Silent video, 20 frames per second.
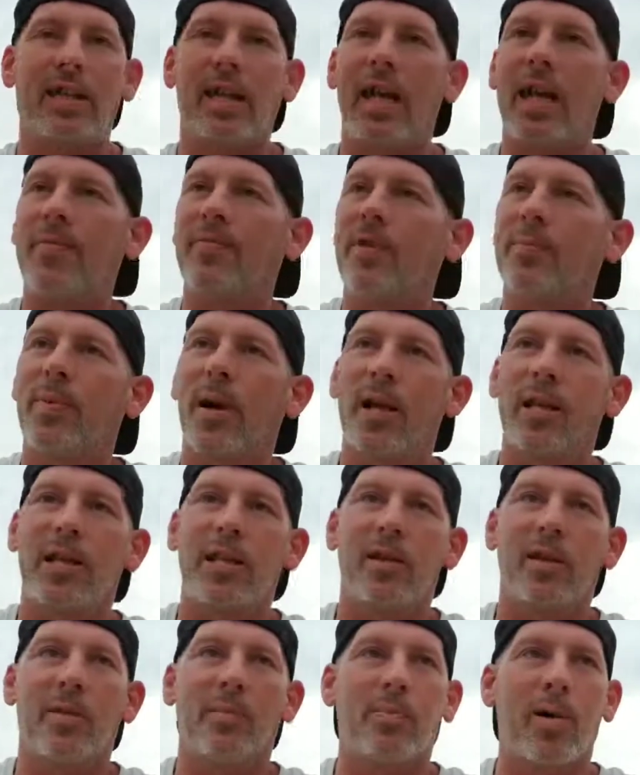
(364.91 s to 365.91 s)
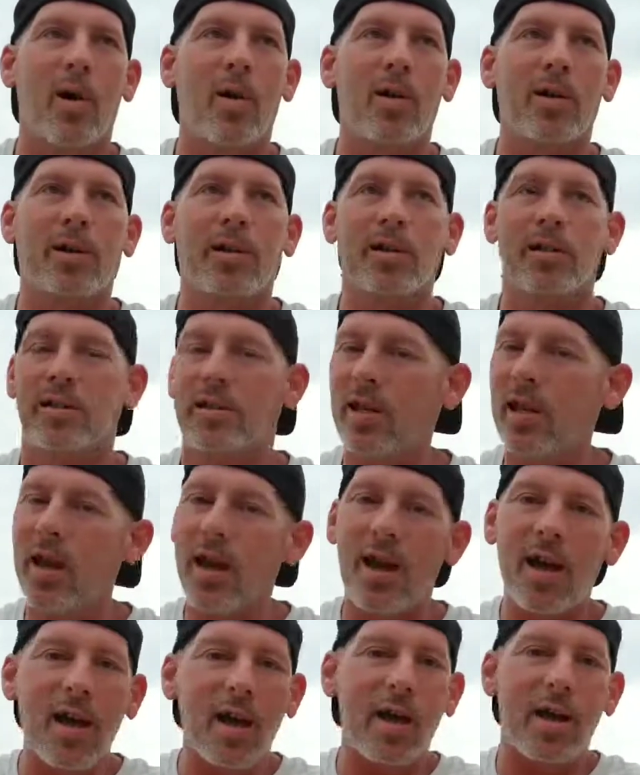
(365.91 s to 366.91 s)
and everybody in the park is
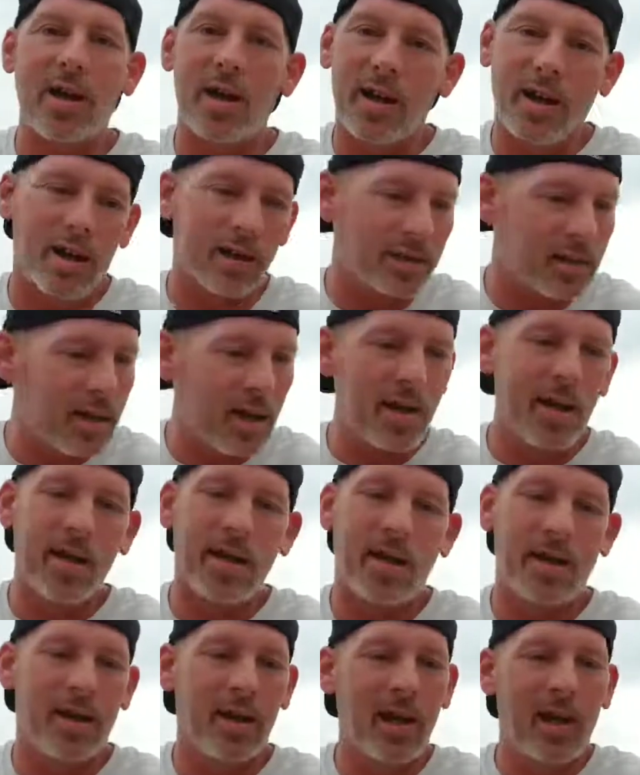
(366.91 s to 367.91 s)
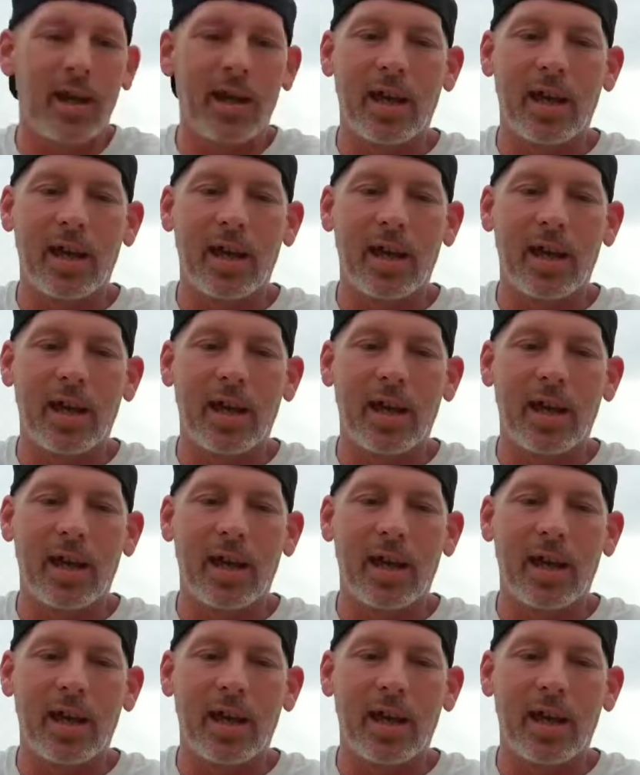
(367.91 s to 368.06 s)
yeah,